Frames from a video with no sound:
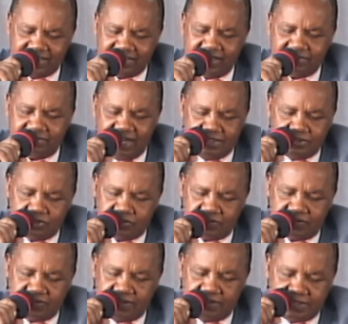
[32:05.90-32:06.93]
according to
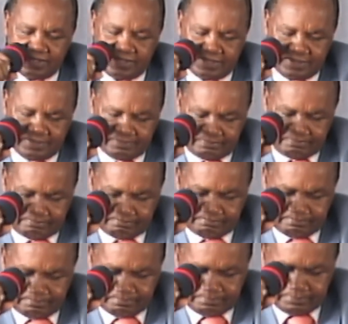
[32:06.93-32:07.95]
the former lust in your